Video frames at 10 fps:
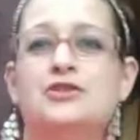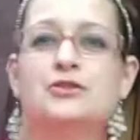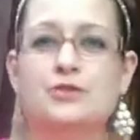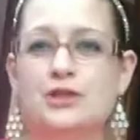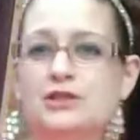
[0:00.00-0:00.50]

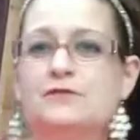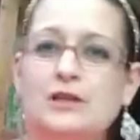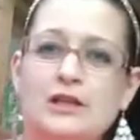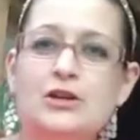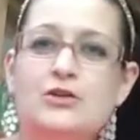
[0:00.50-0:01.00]
So this
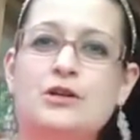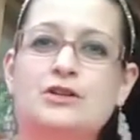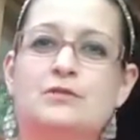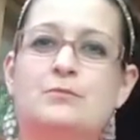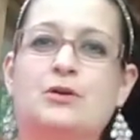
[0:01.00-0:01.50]
video
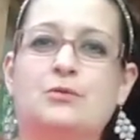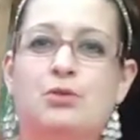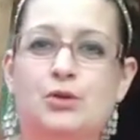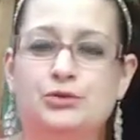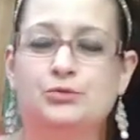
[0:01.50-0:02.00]
is about
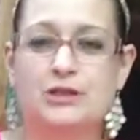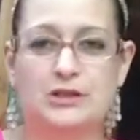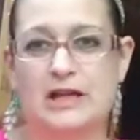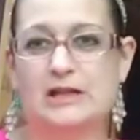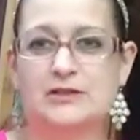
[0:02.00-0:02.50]
poultry
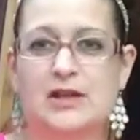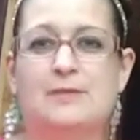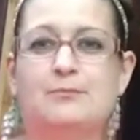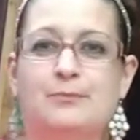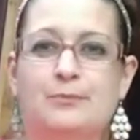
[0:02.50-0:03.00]
lice
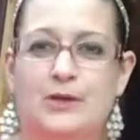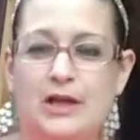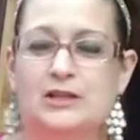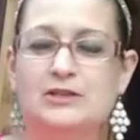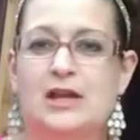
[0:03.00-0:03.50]
and
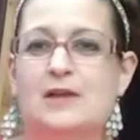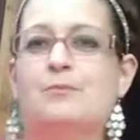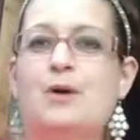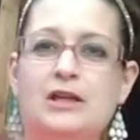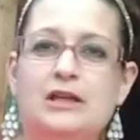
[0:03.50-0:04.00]

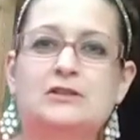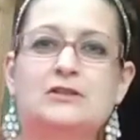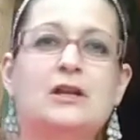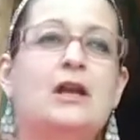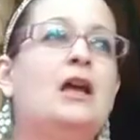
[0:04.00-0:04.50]

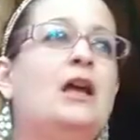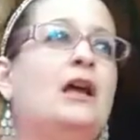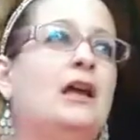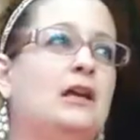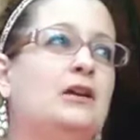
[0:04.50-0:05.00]
mites,
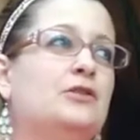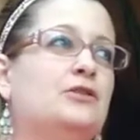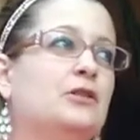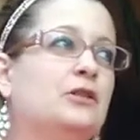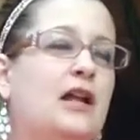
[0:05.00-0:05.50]

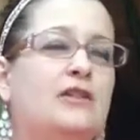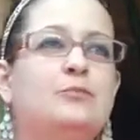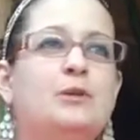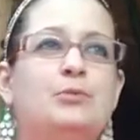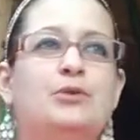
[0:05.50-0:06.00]
and a lot
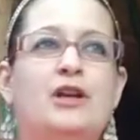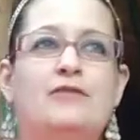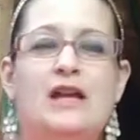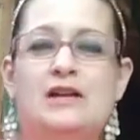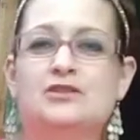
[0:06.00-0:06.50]
of people
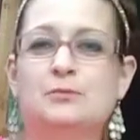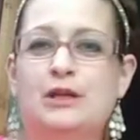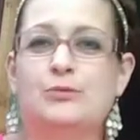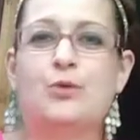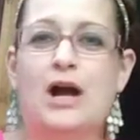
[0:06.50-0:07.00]
have asked
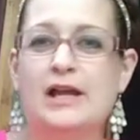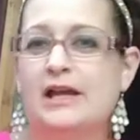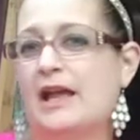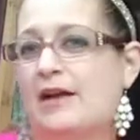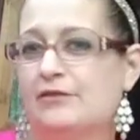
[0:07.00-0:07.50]
me why
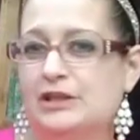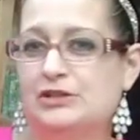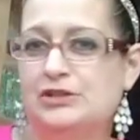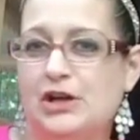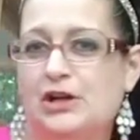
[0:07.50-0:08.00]
I
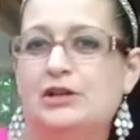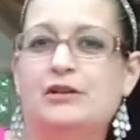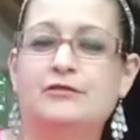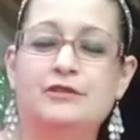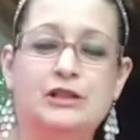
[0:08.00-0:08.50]
haven't
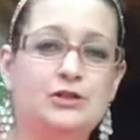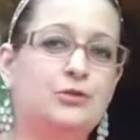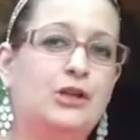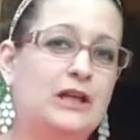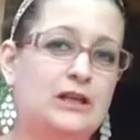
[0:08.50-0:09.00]
done a
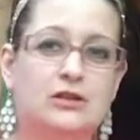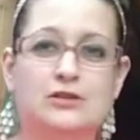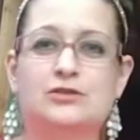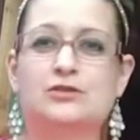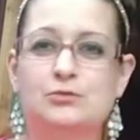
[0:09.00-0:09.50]
video like
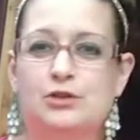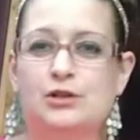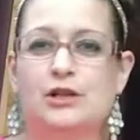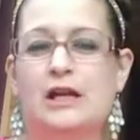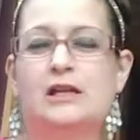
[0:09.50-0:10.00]
this
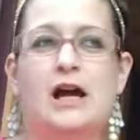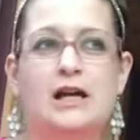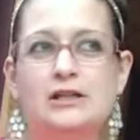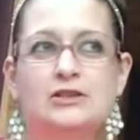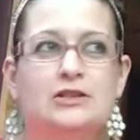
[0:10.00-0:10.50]
sooner, and
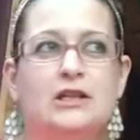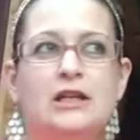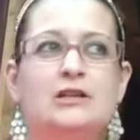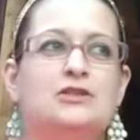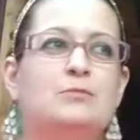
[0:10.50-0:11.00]

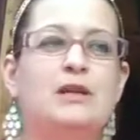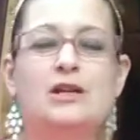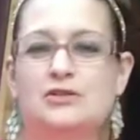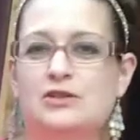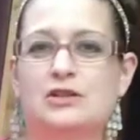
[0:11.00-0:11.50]
honestly, it's
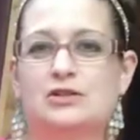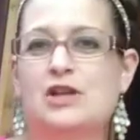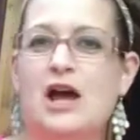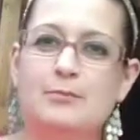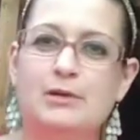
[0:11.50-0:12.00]
because this
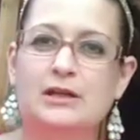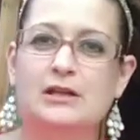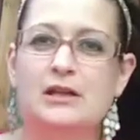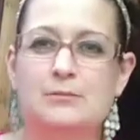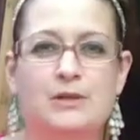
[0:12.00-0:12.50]
topic
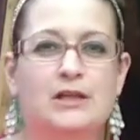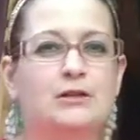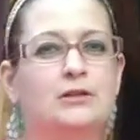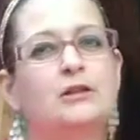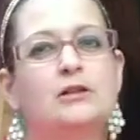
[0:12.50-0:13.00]
can be
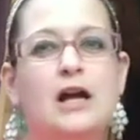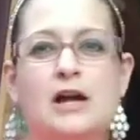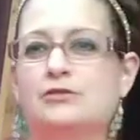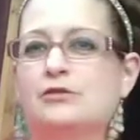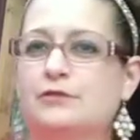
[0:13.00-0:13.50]
a little
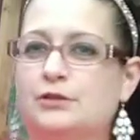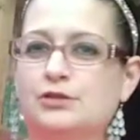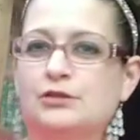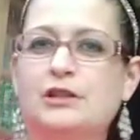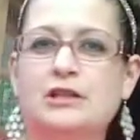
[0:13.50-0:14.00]

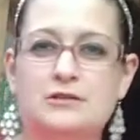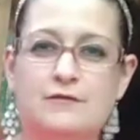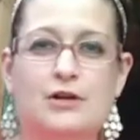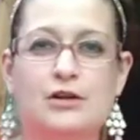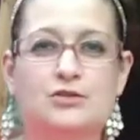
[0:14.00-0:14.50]
controversial as
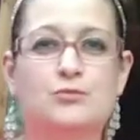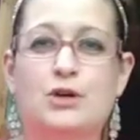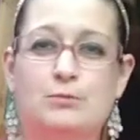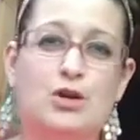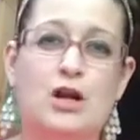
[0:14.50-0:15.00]
far as
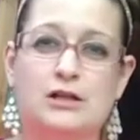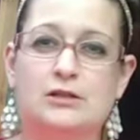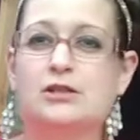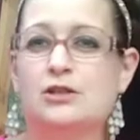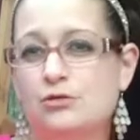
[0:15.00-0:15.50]
what
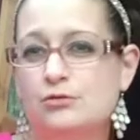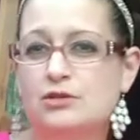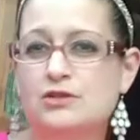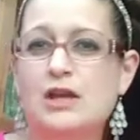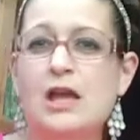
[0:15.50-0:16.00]
product to
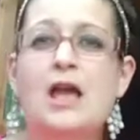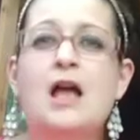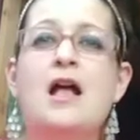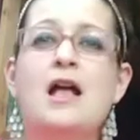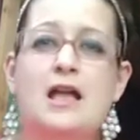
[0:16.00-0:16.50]
use,
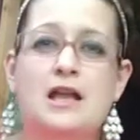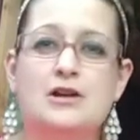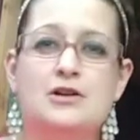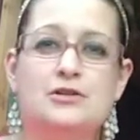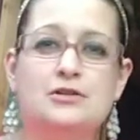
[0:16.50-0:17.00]

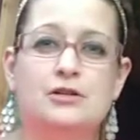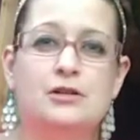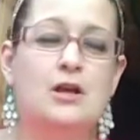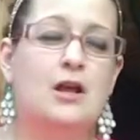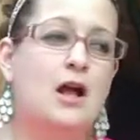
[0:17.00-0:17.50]
and
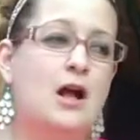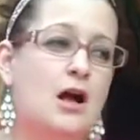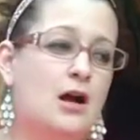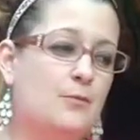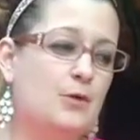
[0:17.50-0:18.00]

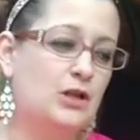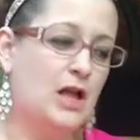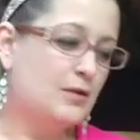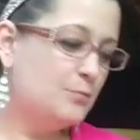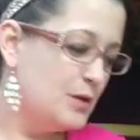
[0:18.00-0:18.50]
a
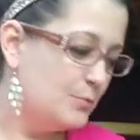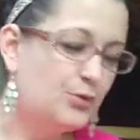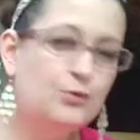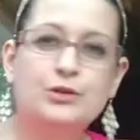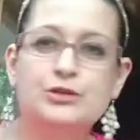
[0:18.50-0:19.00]
lot of
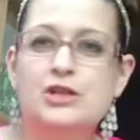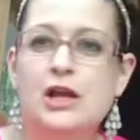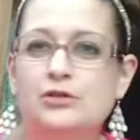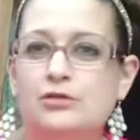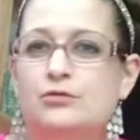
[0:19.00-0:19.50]
people will
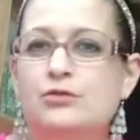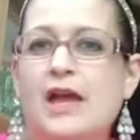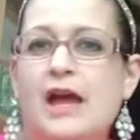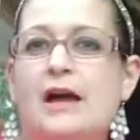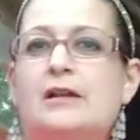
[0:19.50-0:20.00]
tell you
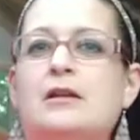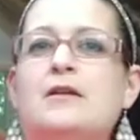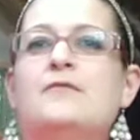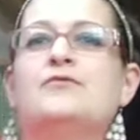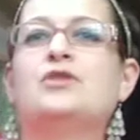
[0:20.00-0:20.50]
that
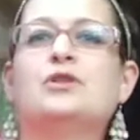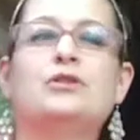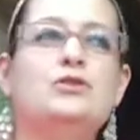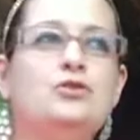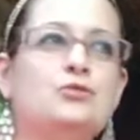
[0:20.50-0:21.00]

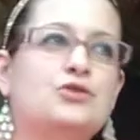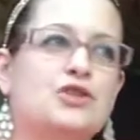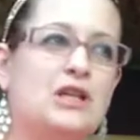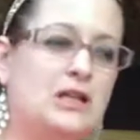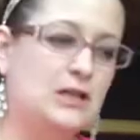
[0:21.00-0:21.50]

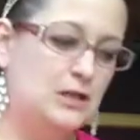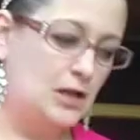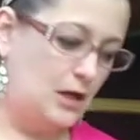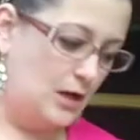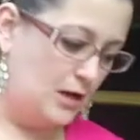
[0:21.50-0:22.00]

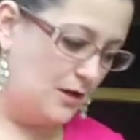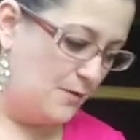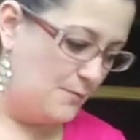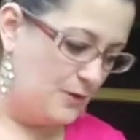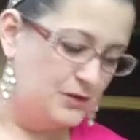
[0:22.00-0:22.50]
using
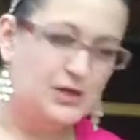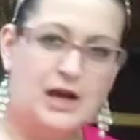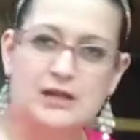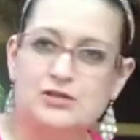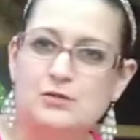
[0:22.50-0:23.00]

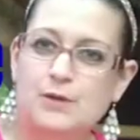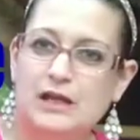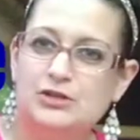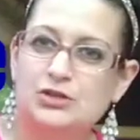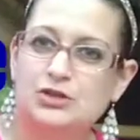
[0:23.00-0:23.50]

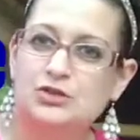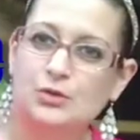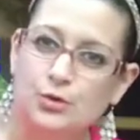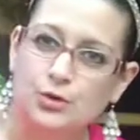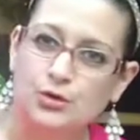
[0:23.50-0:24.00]
diatomaceous
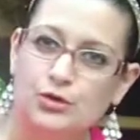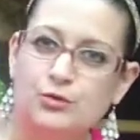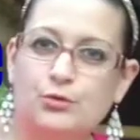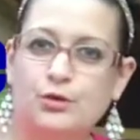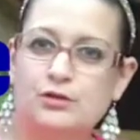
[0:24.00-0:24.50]

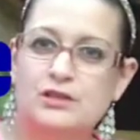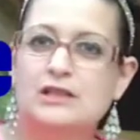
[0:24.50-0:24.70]
earth or